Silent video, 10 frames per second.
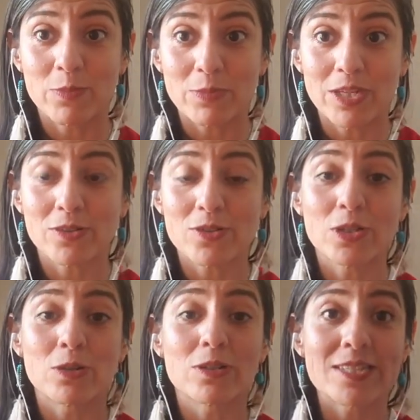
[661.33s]
but because
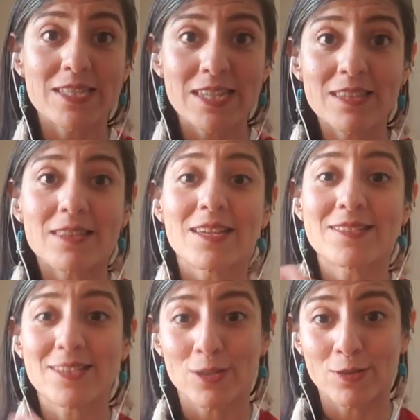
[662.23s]
you're seeing
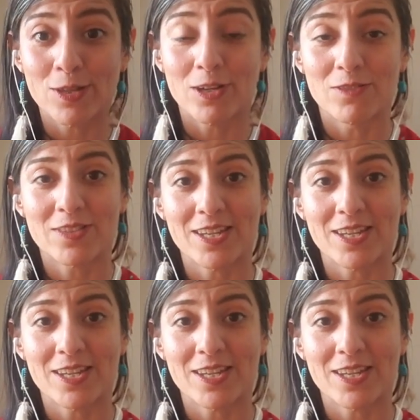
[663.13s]
things that you love,